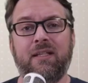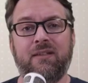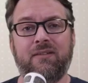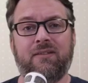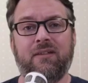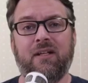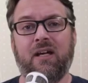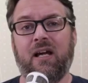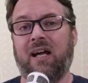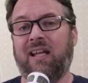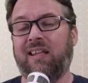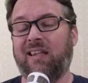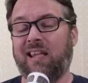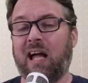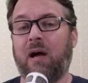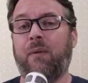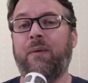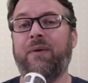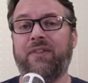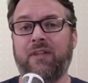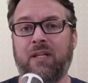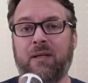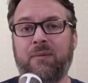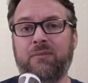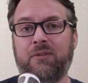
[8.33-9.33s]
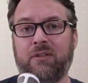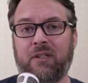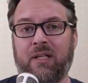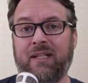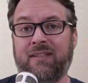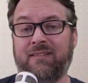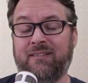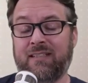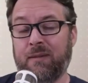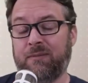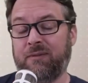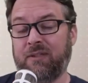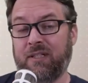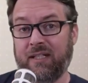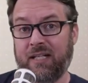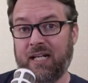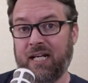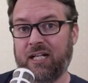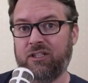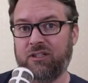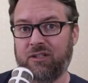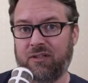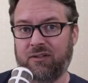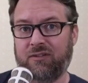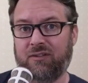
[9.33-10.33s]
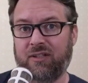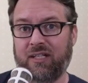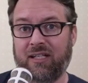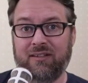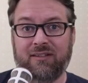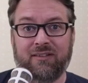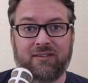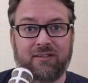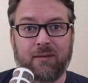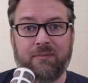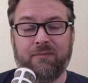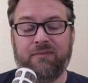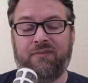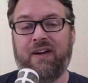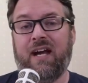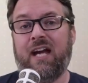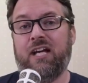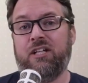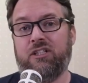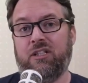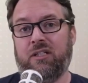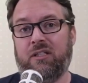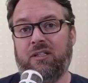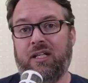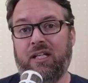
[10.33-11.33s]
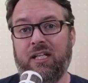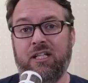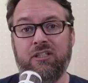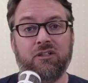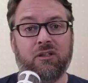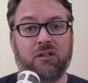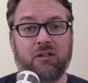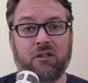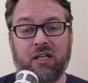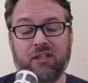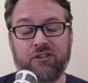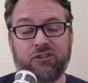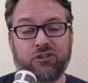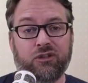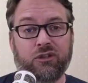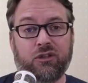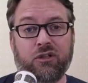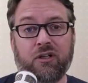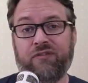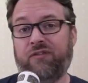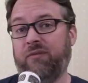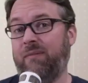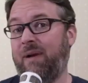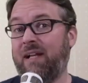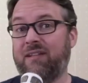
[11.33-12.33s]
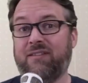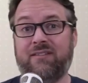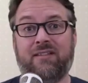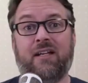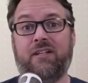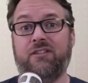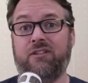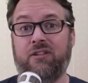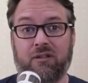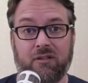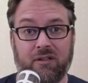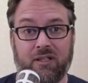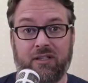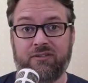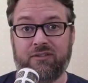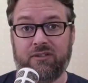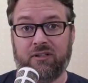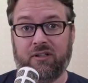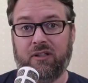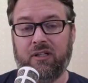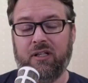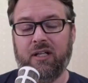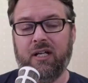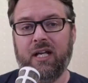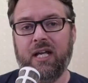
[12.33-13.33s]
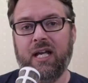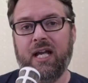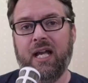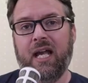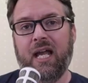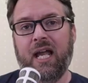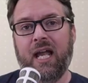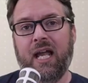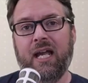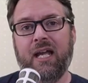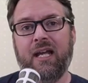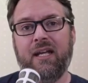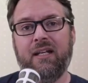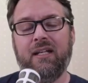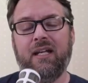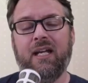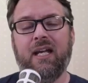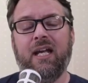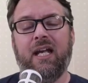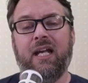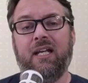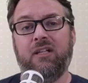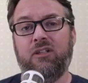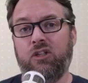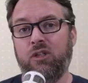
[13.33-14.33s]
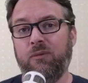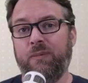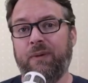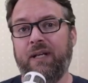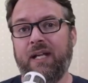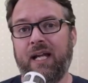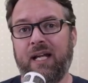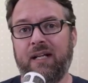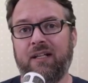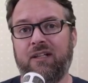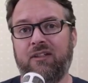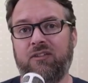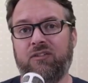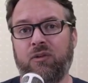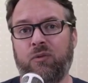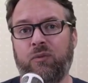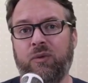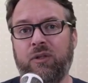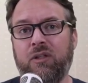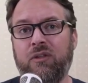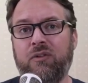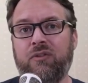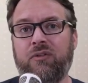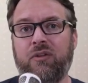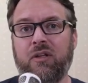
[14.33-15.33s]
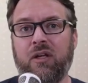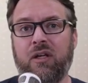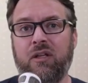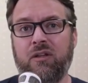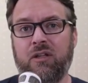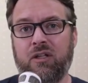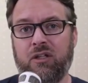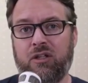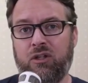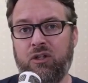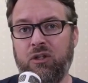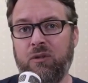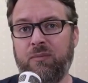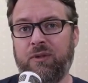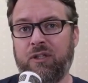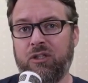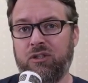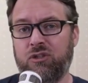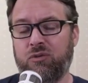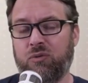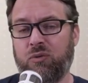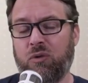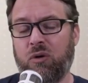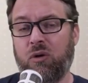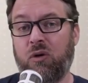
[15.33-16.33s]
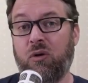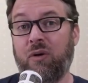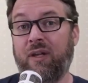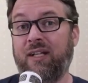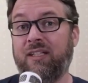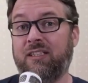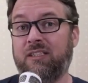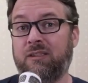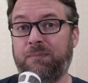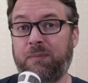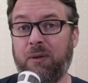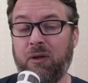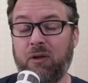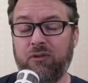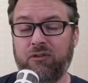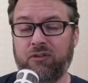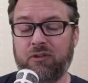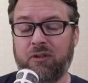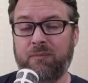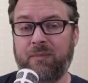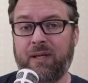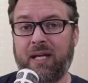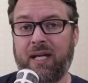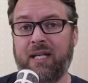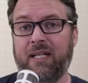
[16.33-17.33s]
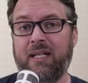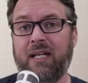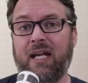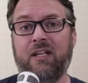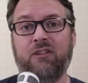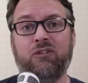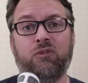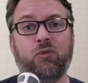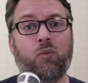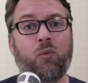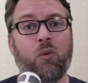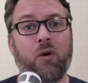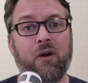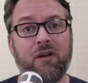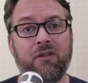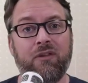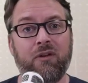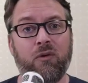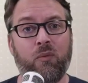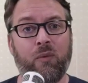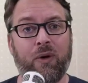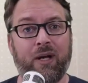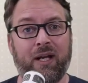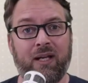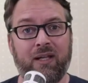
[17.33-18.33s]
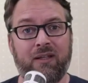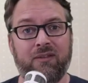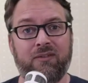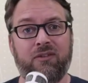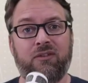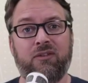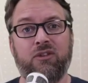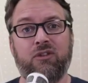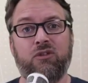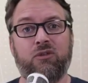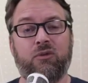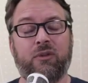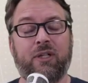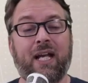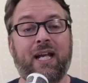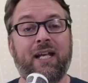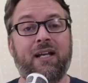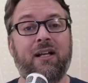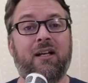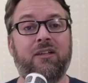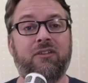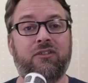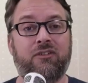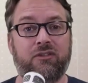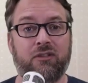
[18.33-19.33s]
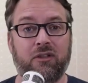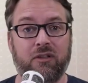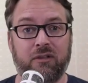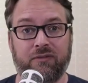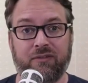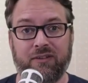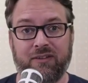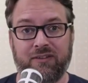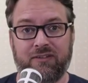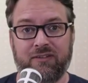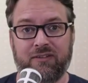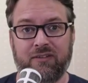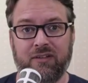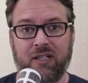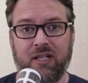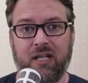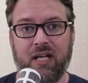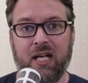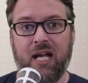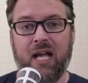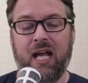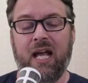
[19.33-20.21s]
means allowing them to accept connections in some fashion in your cluster or from outside your cluster. And in Kubernetes, we use the kubectl expose command as one of the ways to create a service.